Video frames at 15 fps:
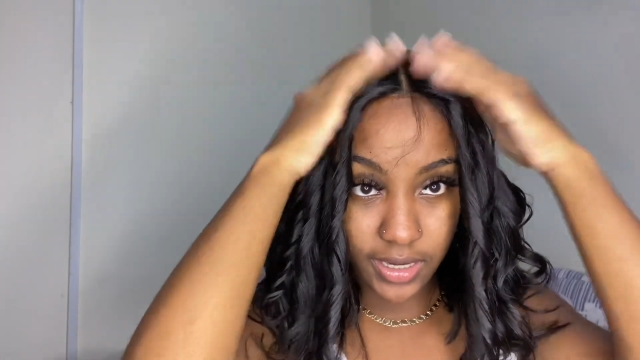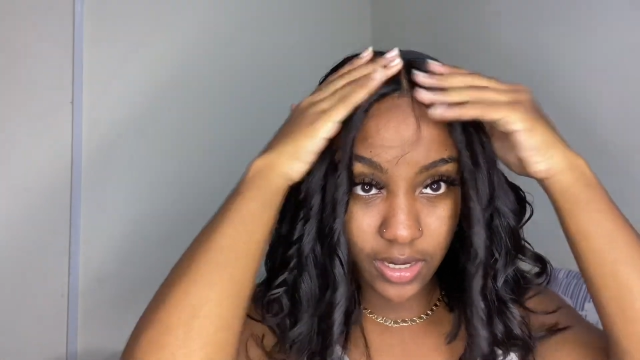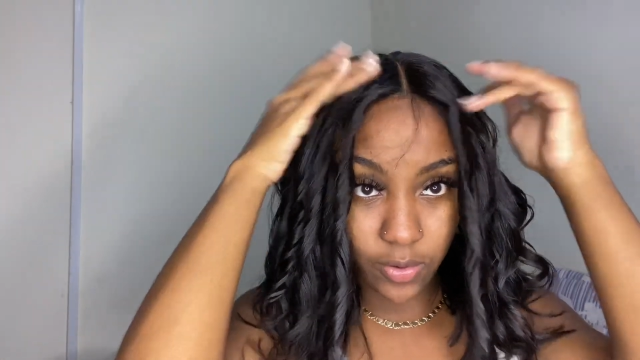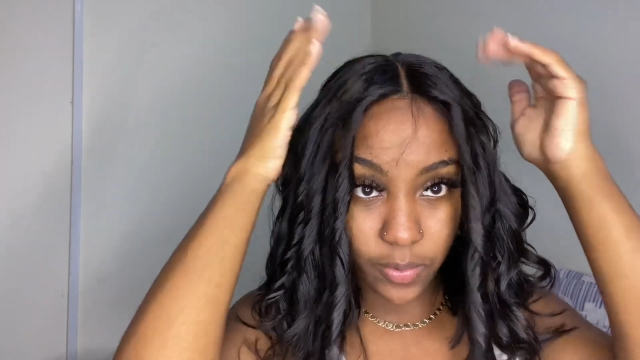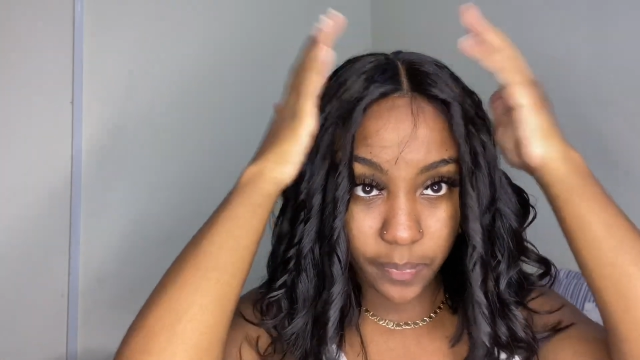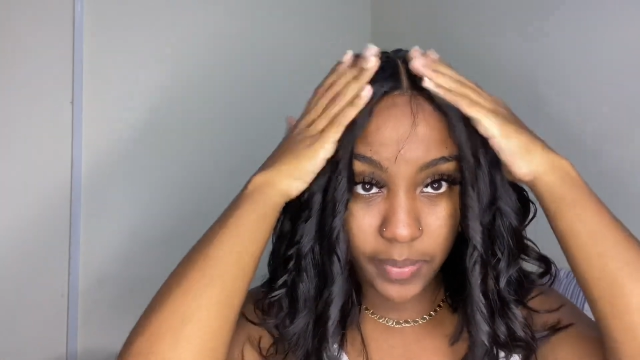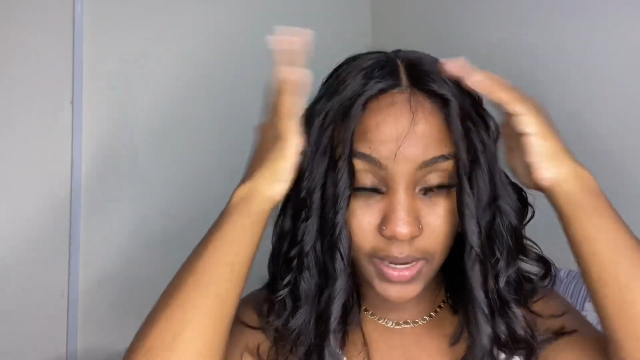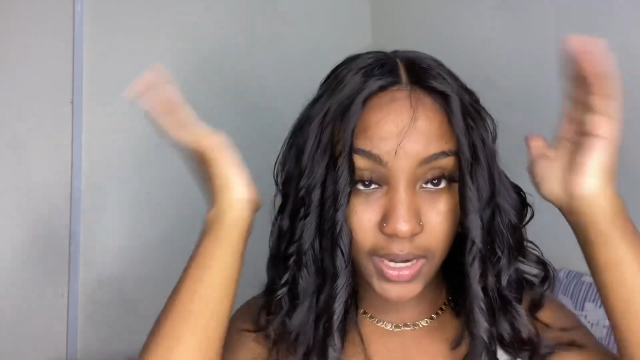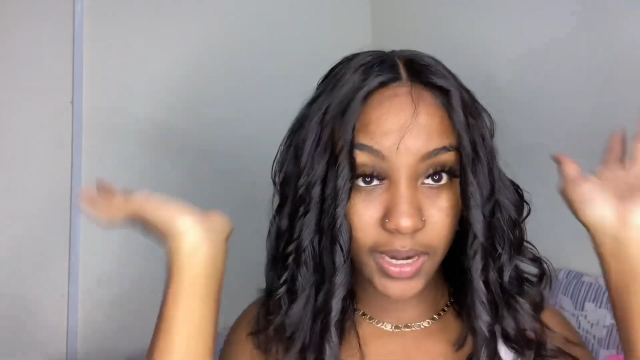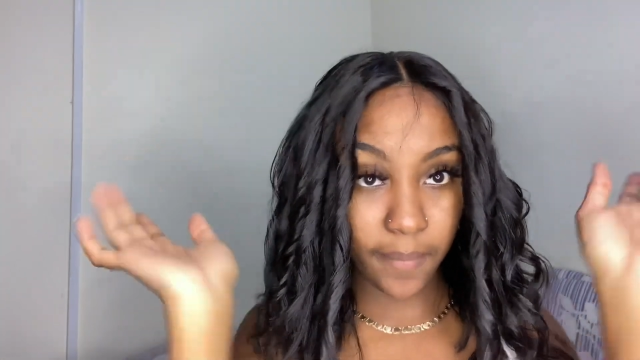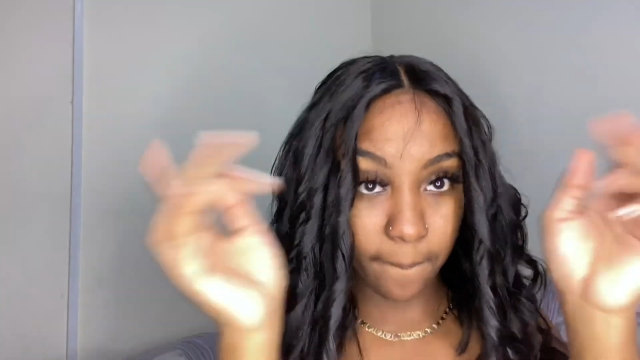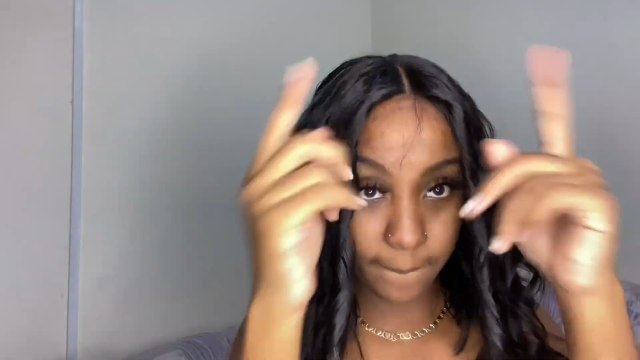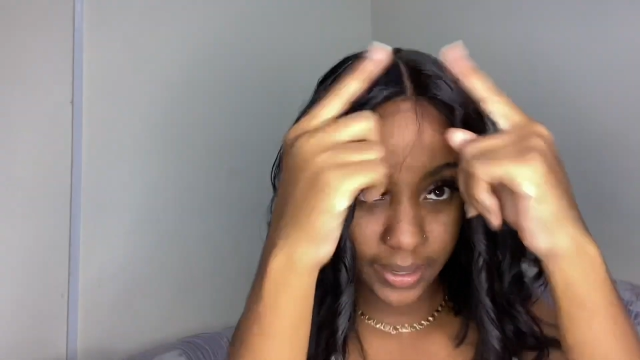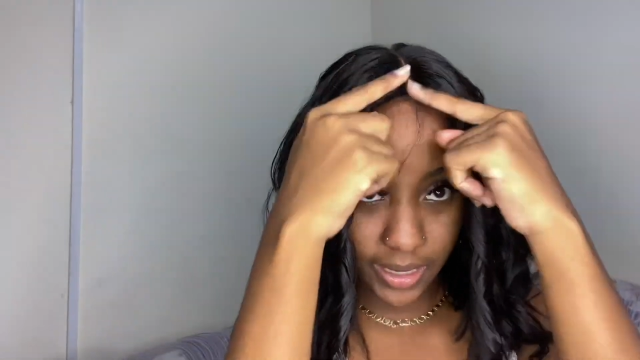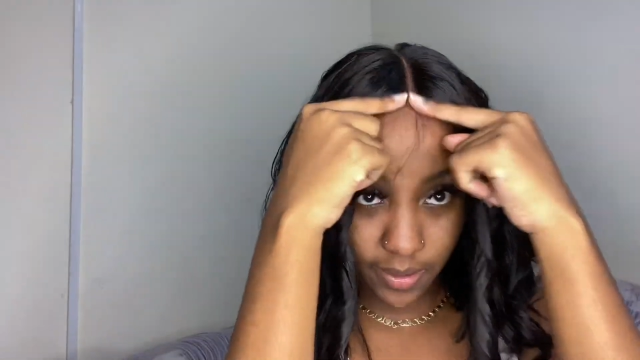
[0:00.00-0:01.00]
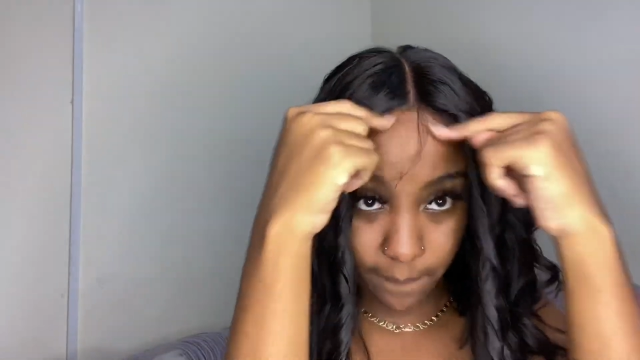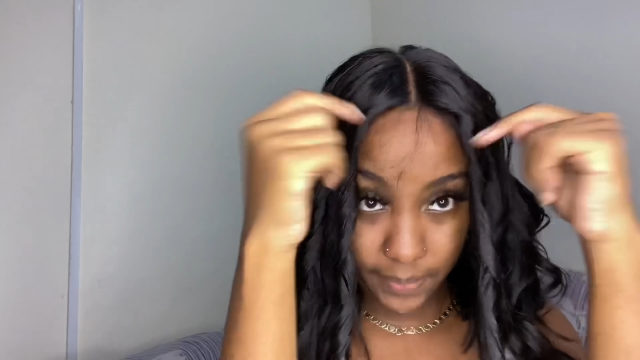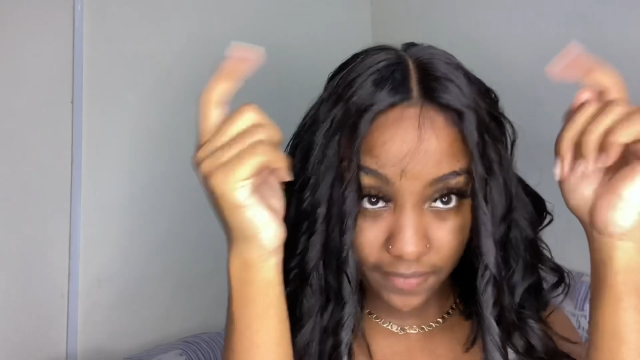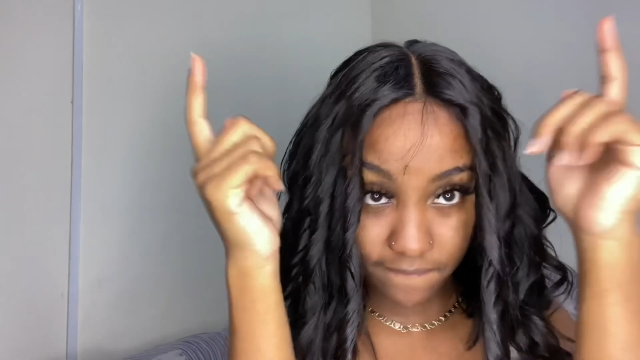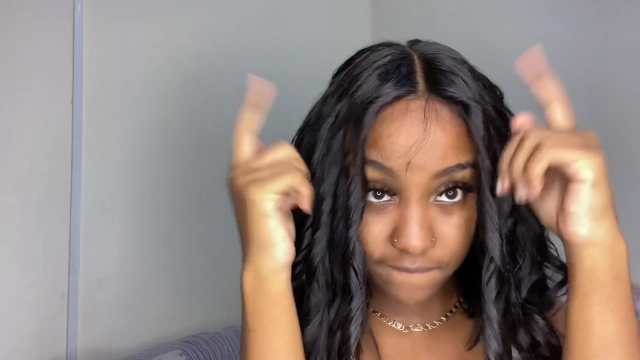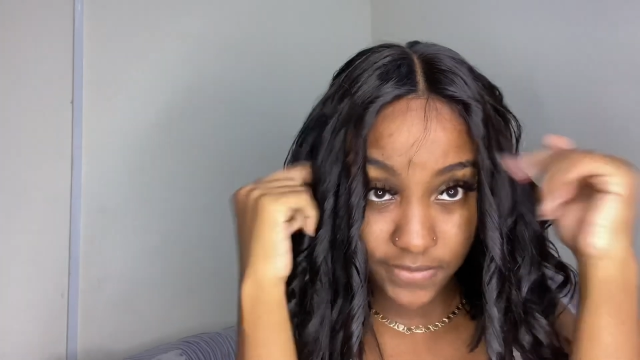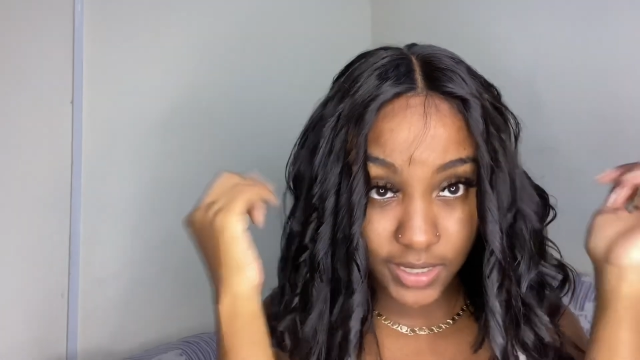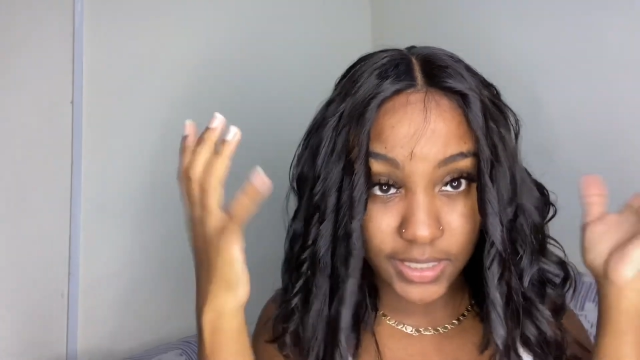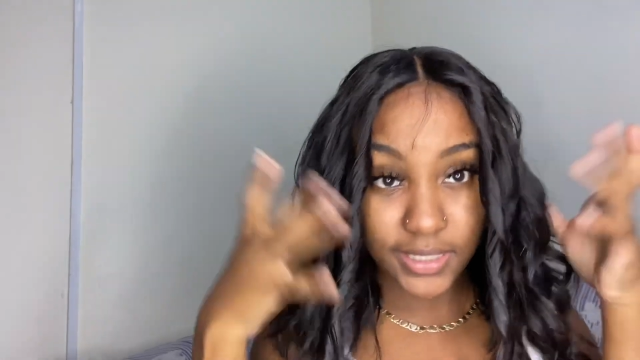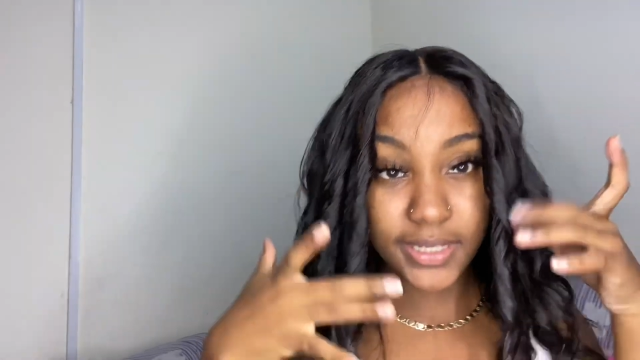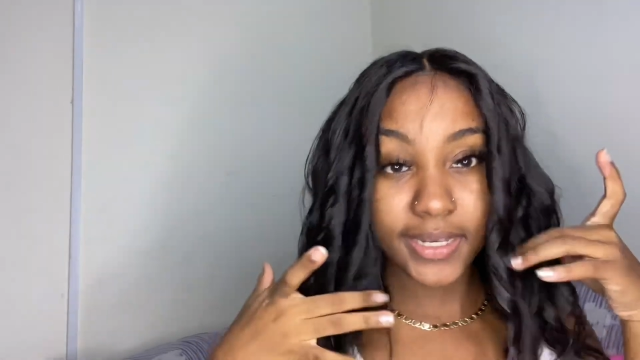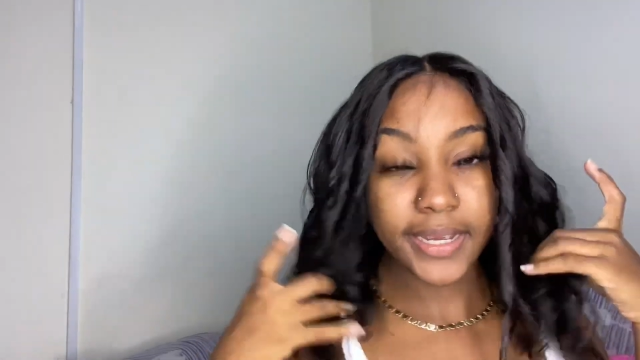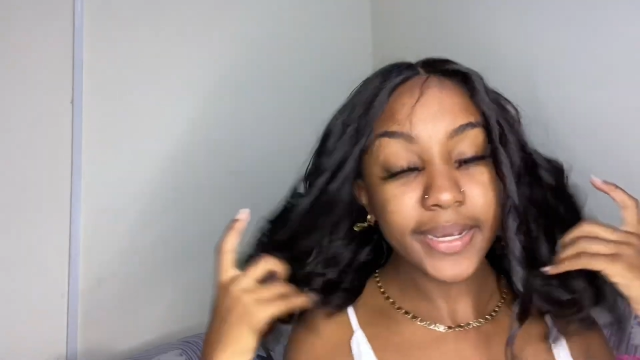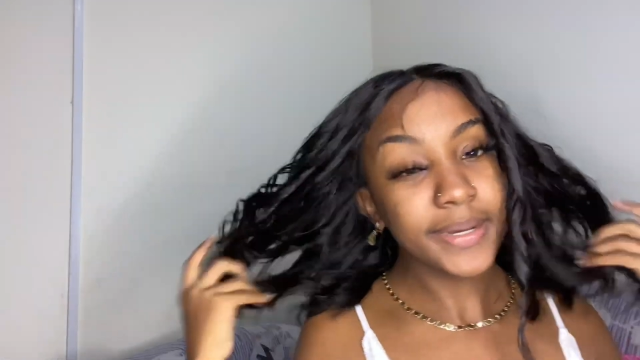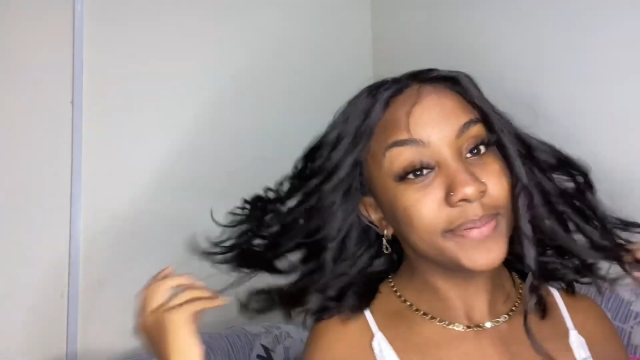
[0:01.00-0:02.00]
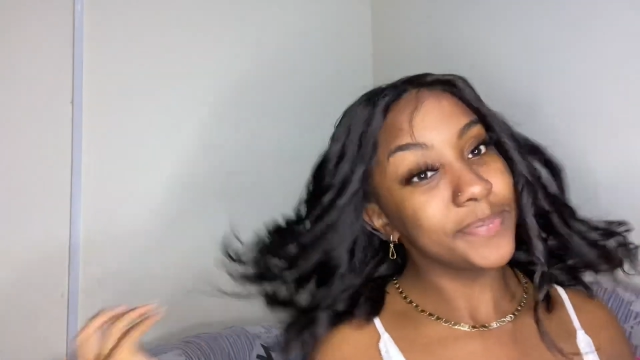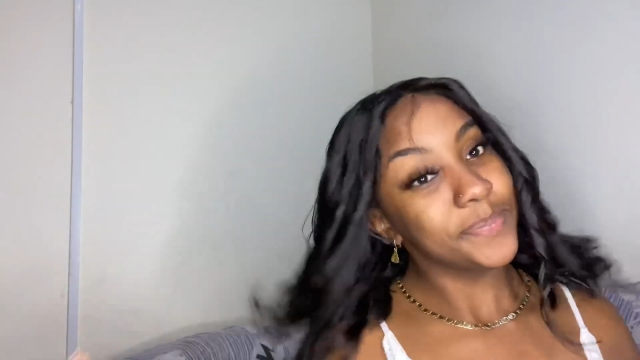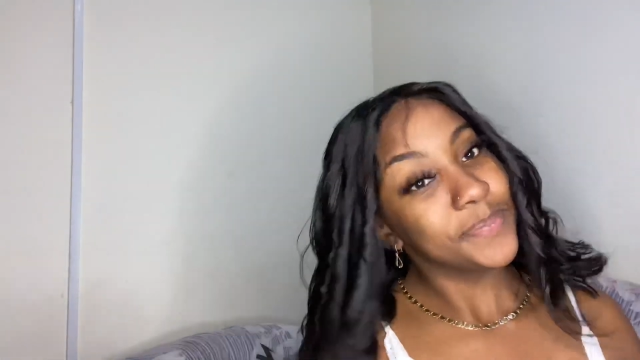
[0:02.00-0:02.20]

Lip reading: Now we put a little makeup in front here